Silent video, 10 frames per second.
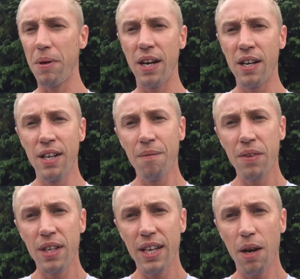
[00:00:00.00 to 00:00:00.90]
But
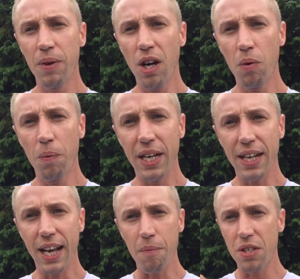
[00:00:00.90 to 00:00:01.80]
yeah, we know what we're going
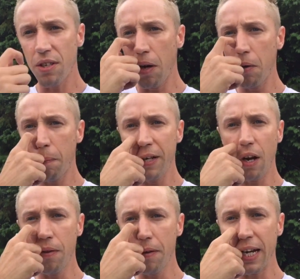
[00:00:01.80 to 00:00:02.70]
to get with Stoke. We
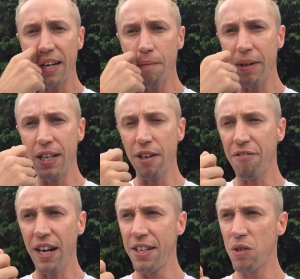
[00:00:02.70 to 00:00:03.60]
know that they're going to be in your
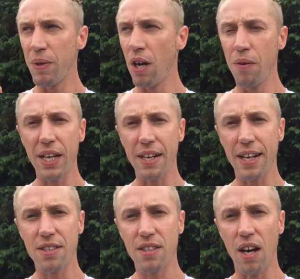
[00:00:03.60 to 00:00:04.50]
face. We know they're going to
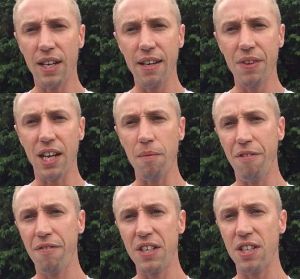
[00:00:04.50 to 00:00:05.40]
get stuck in. They're going to be
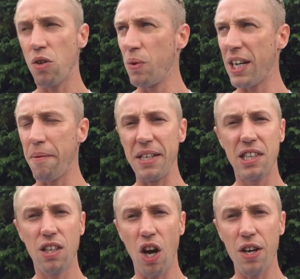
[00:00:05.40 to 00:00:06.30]
physical. They're going to be
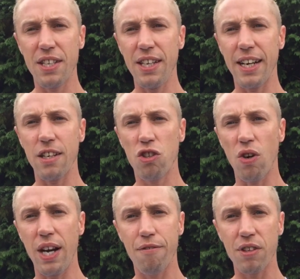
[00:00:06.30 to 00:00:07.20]
dirty. They're going to
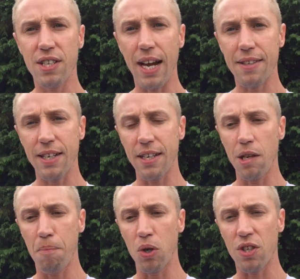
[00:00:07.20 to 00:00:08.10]
try every tactic in
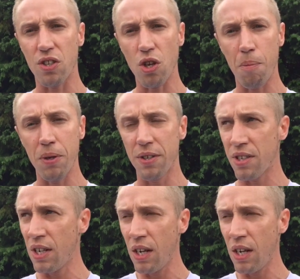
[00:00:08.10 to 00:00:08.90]
the book to stop us.